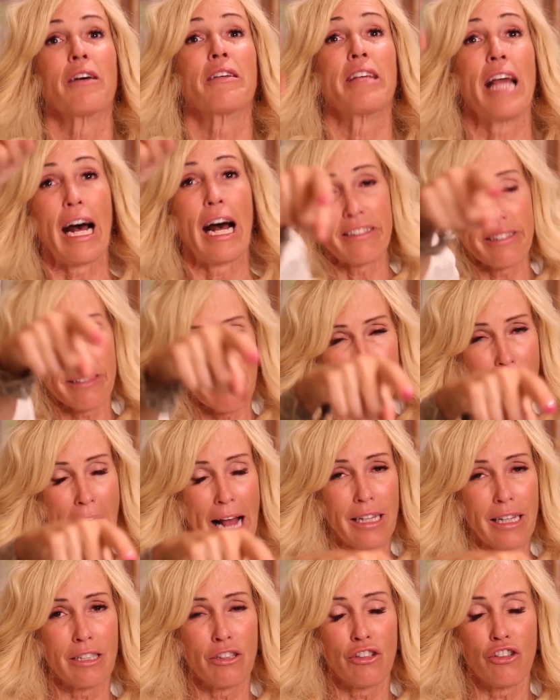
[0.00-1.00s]
Yes, the
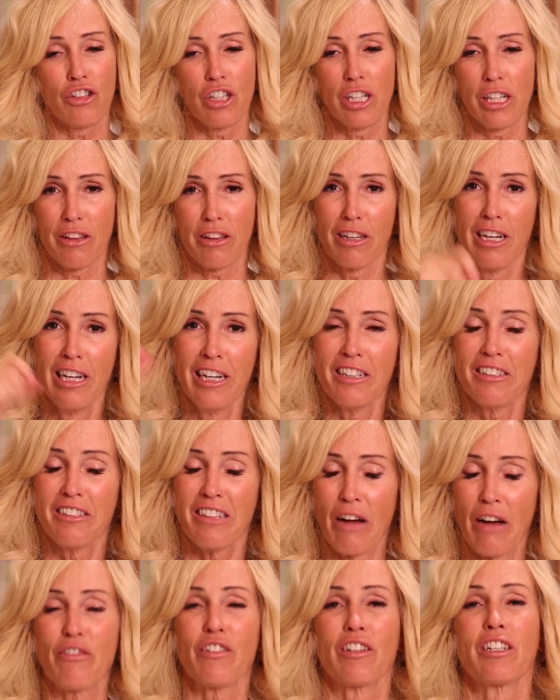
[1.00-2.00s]
myelin sheath.
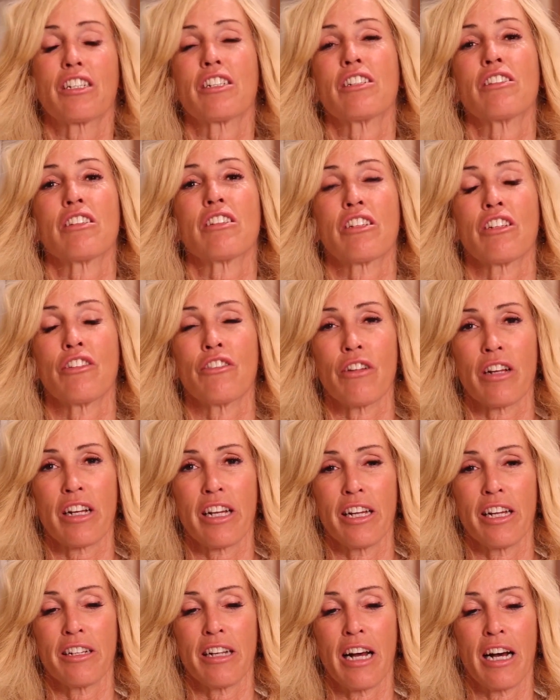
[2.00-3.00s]
Definitely can
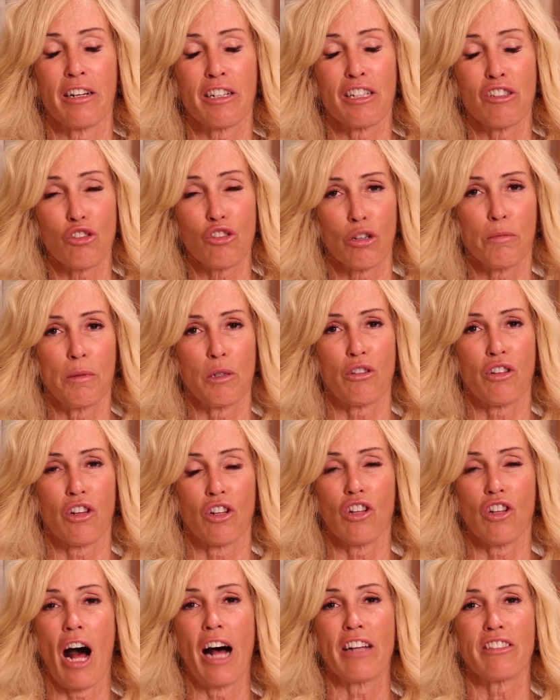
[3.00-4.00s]
contribute to
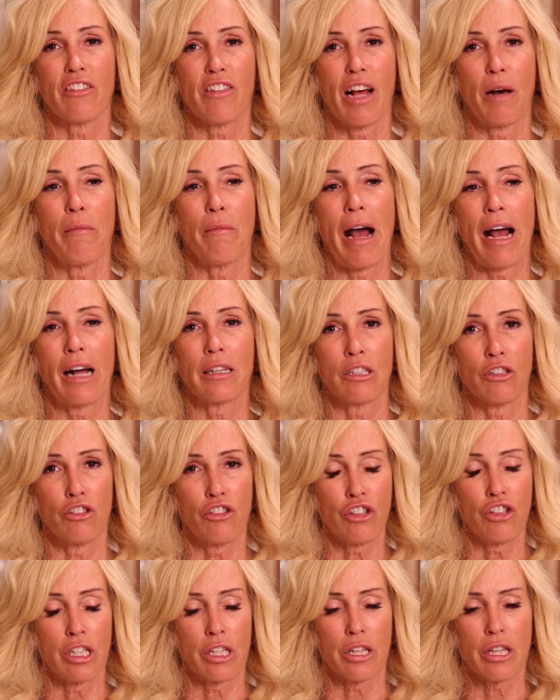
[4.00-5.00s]
the loss of that
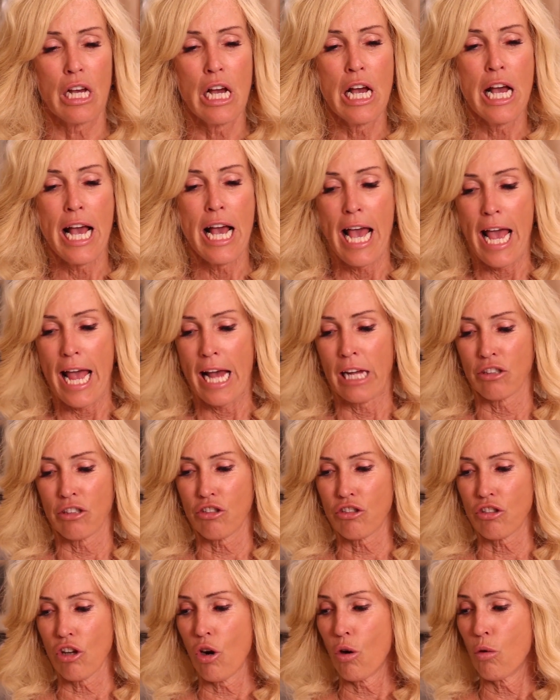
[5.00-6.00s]
myelin sheath. And
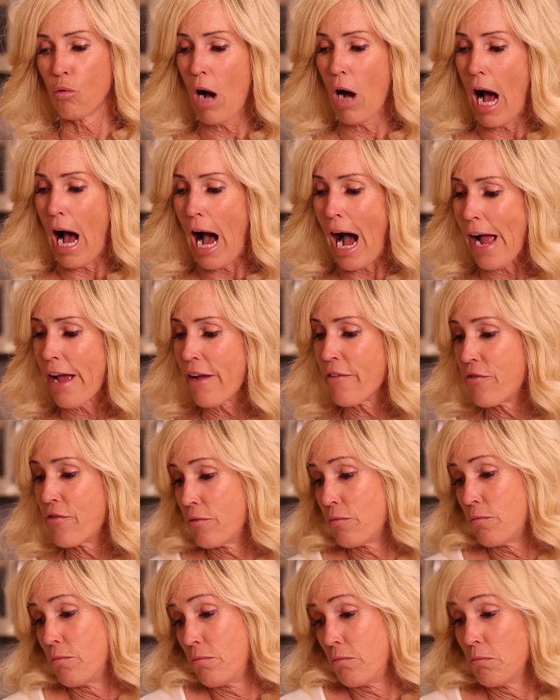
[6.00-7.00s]
so
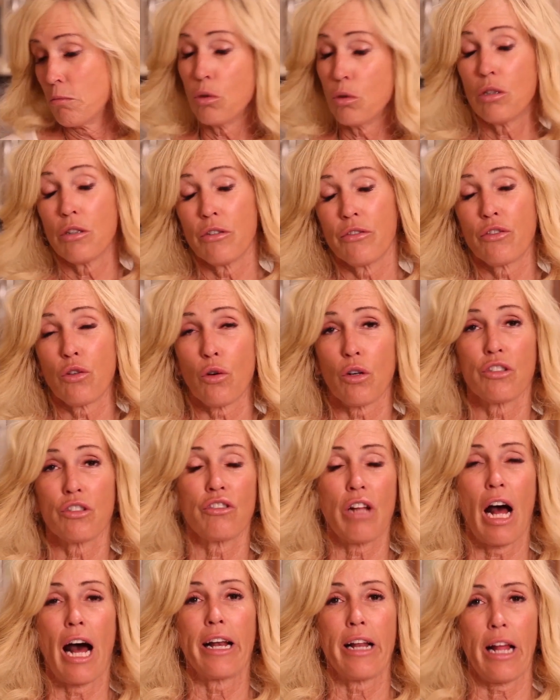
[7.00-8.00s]
I've moved
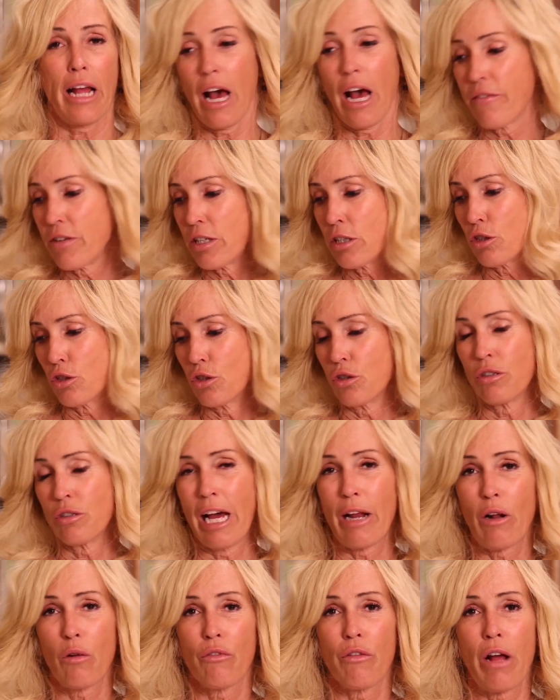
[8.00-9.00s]
towards not having
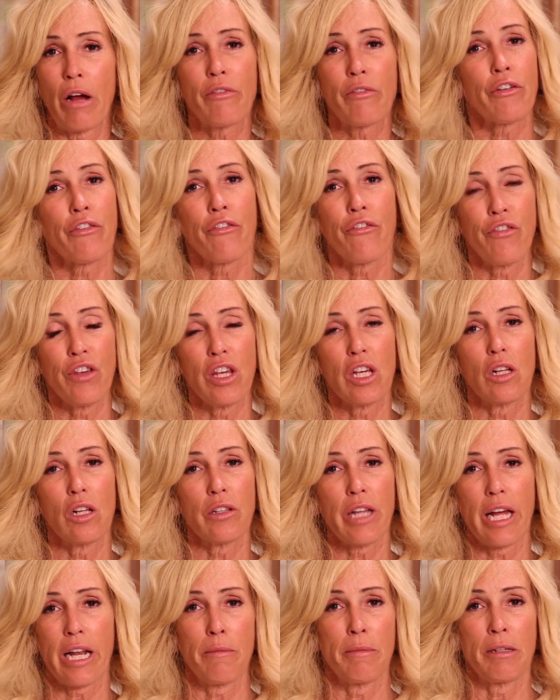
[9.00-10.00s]
gluten. I don't ever
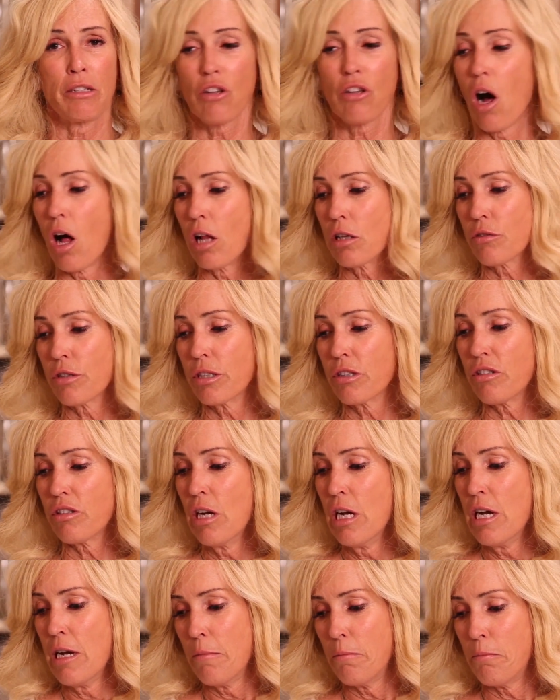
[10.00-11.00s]
feel that I'm
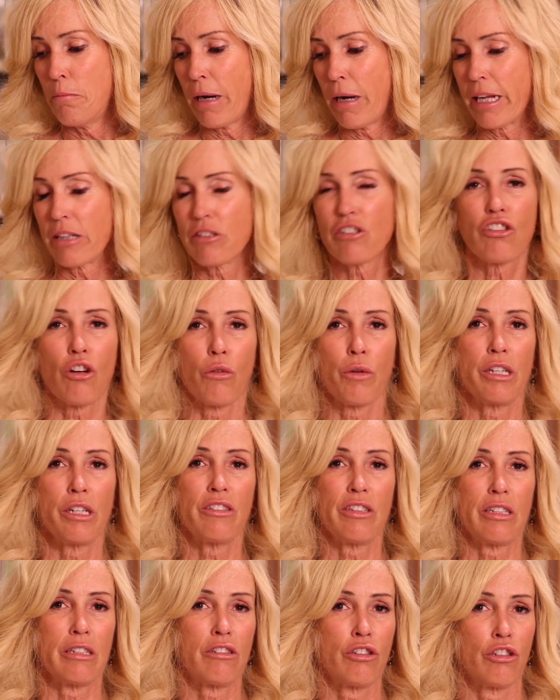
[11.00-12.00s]
intolerant, but it's so
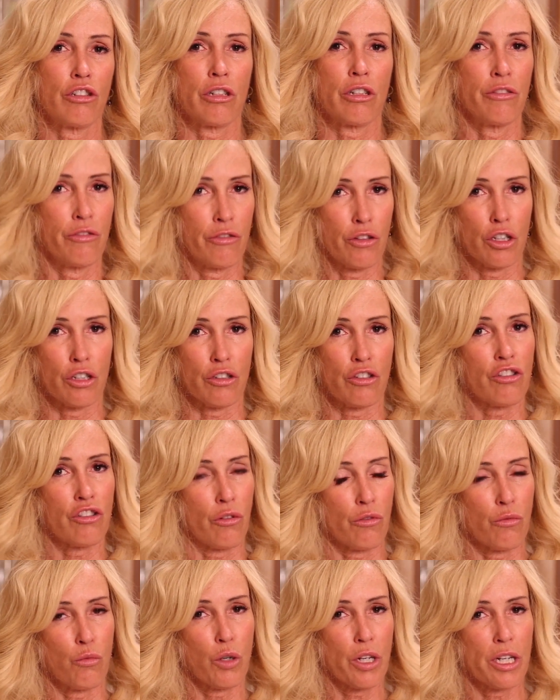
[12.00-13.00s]
easy to convert.
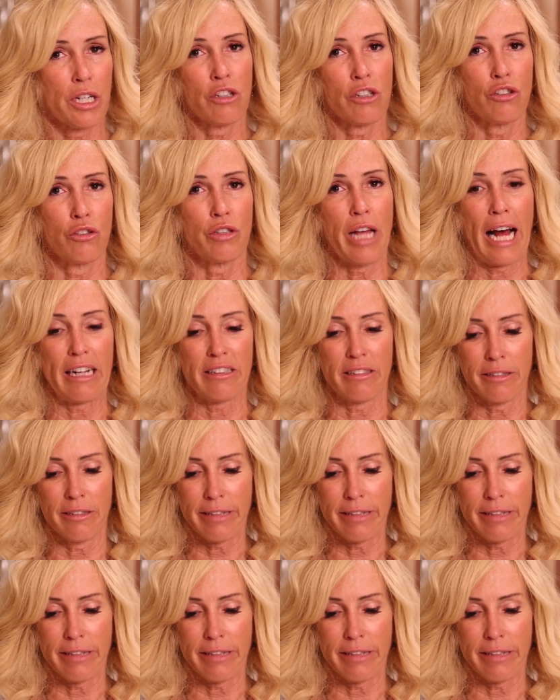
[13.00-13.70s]
So we're going to do that